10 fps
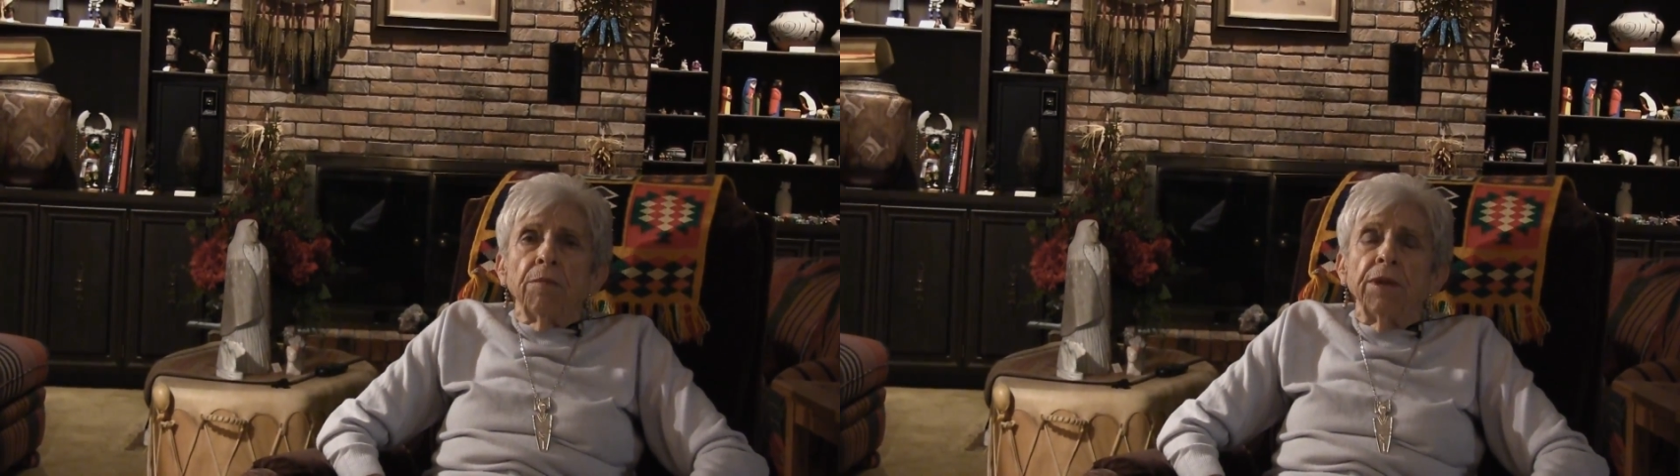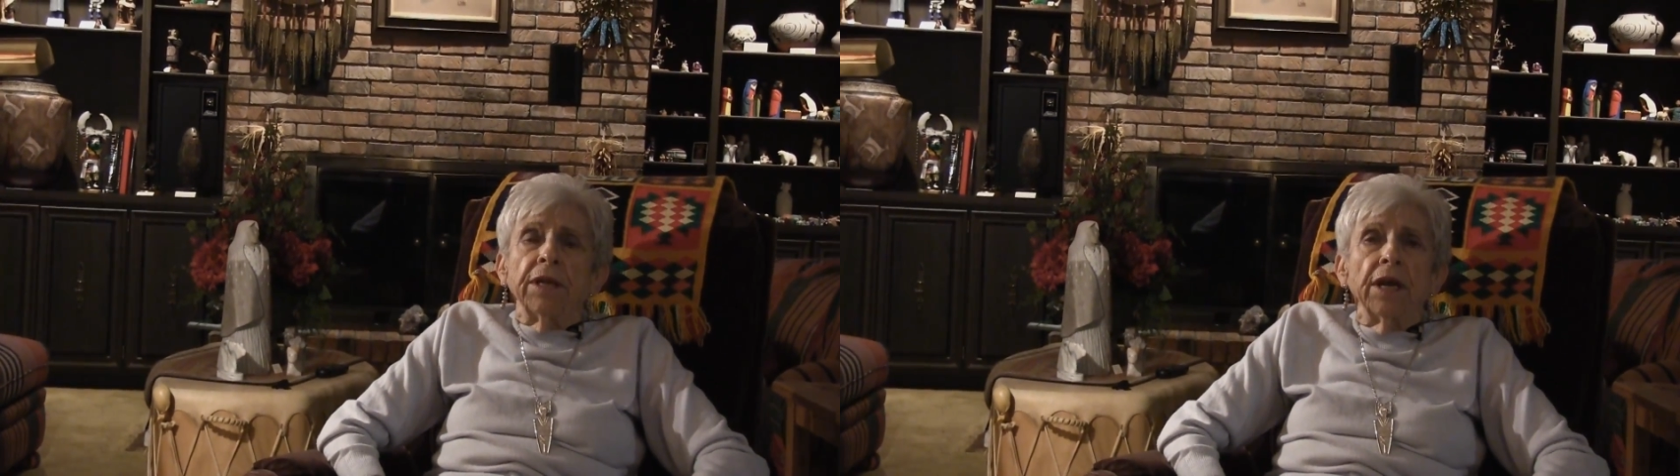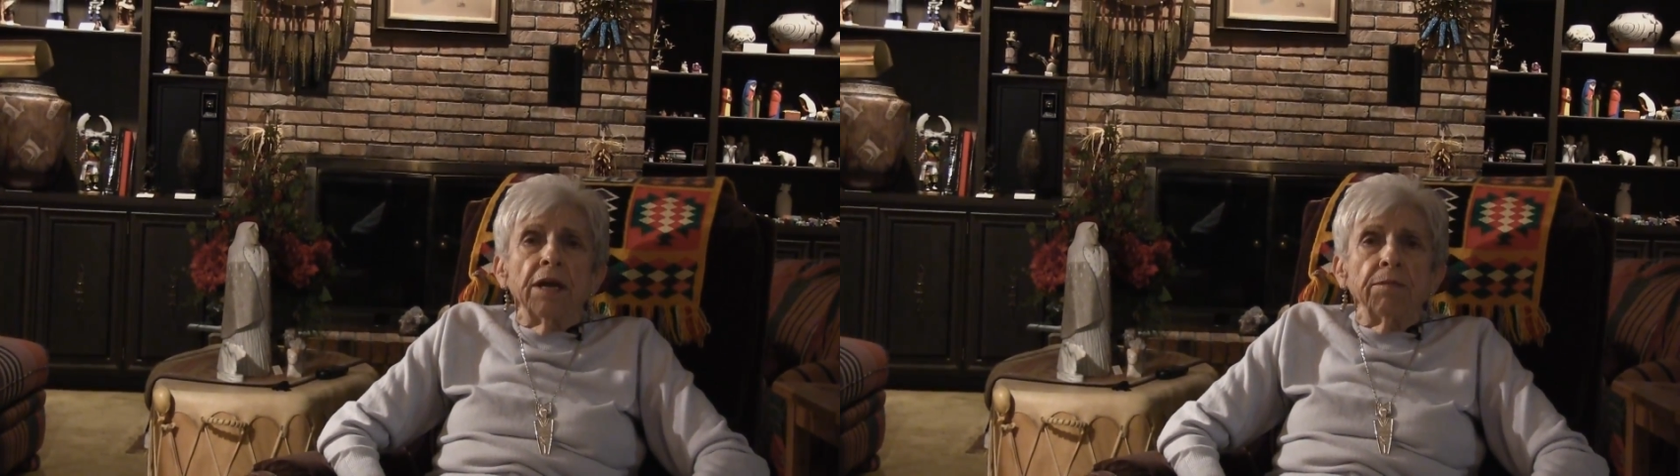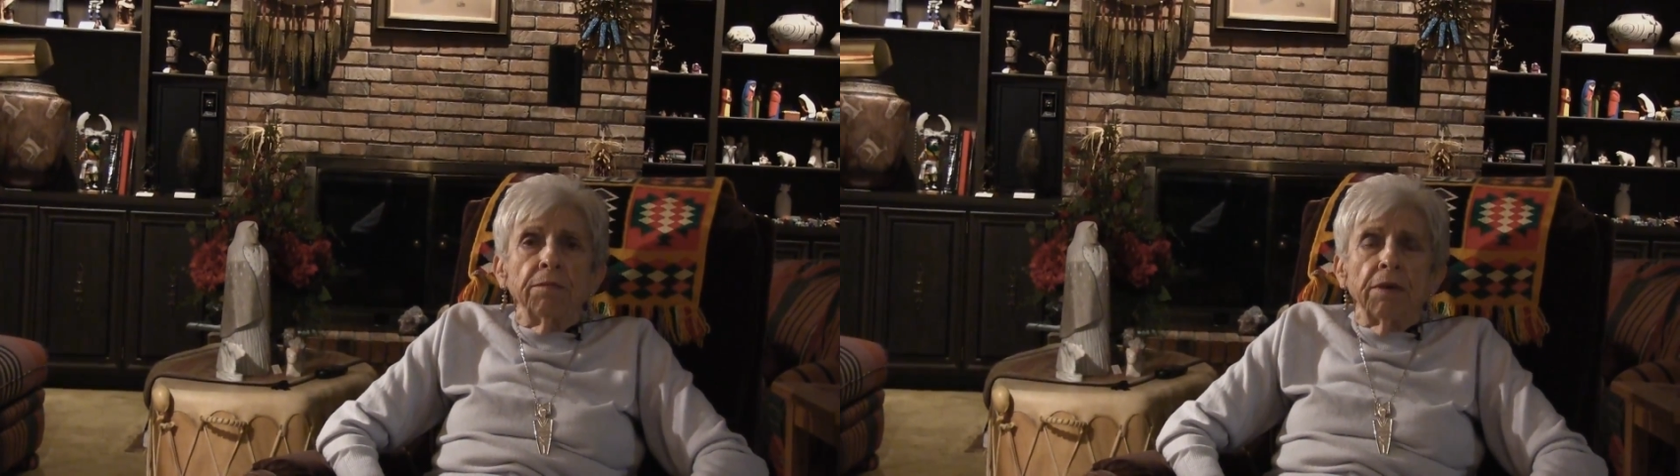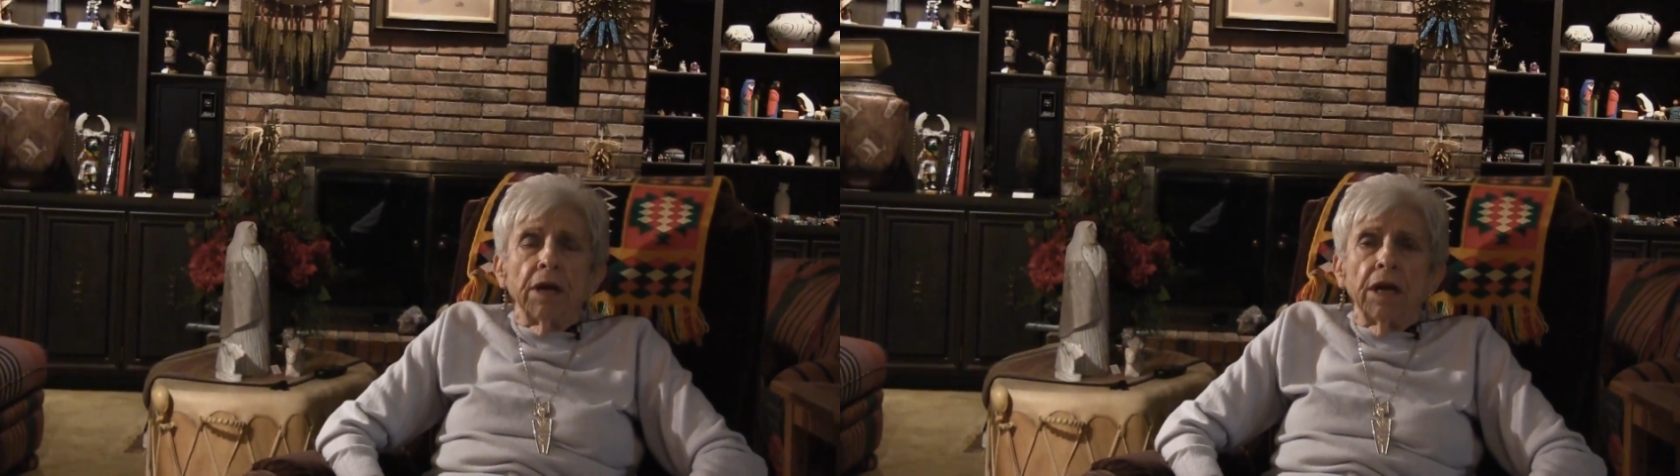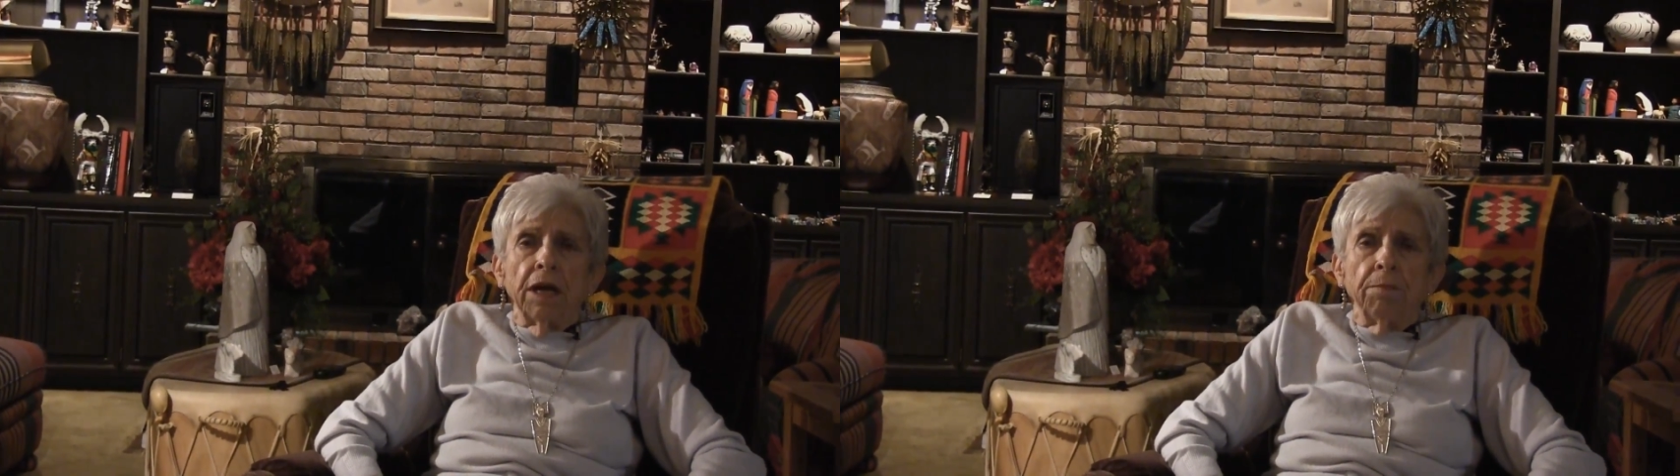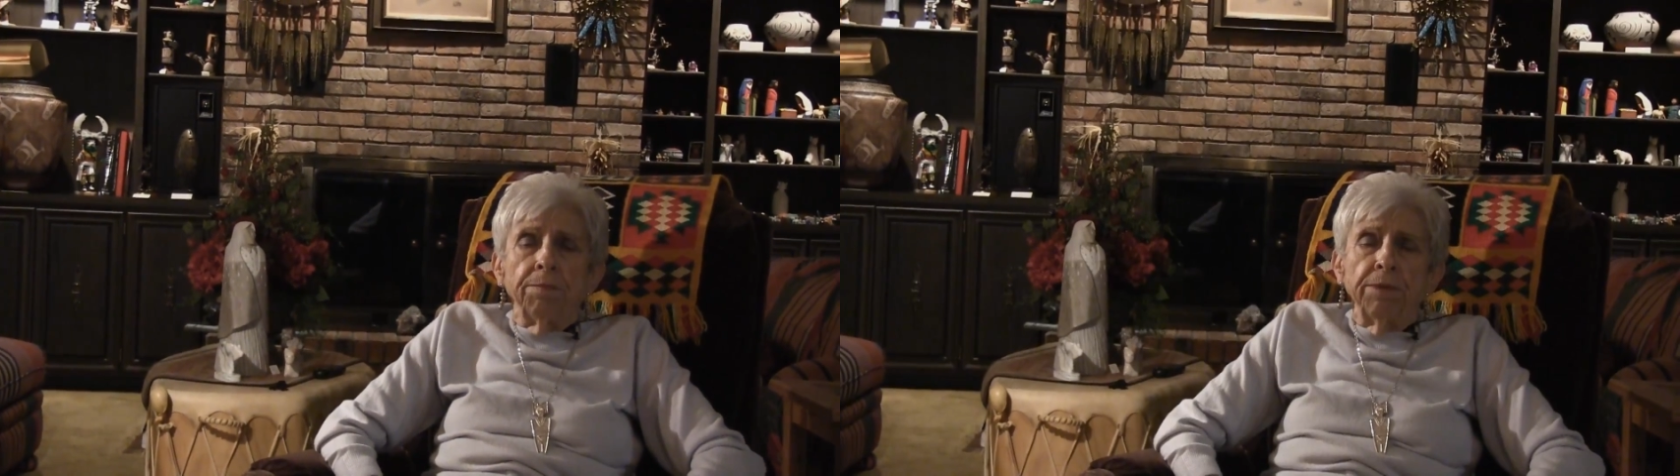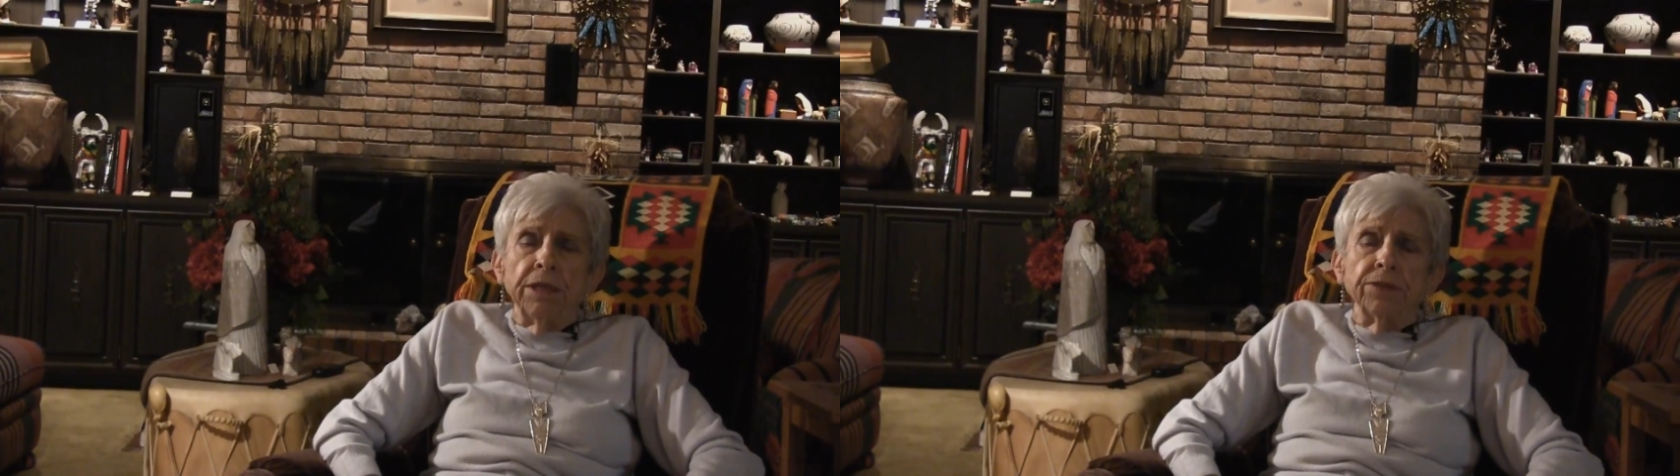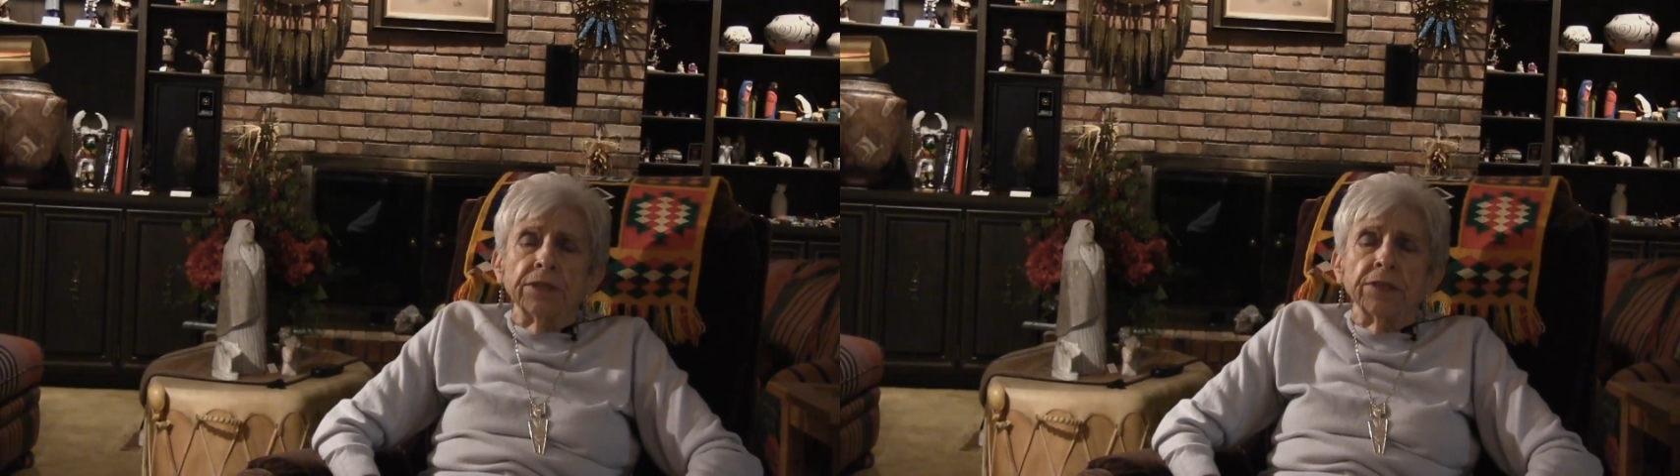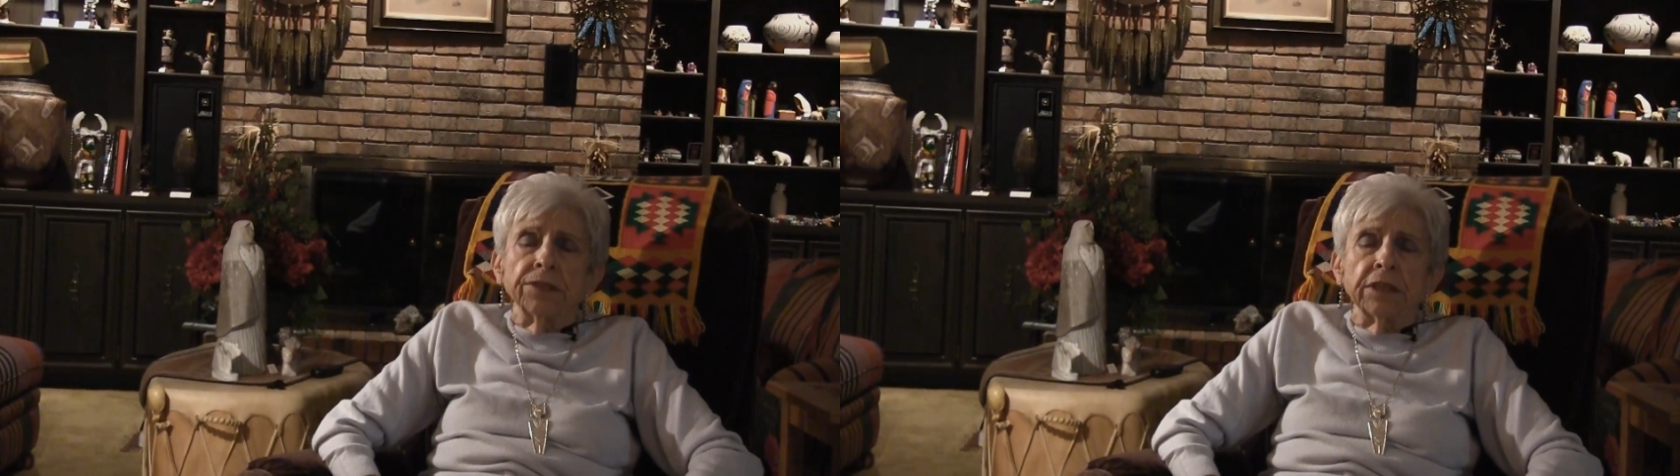become a business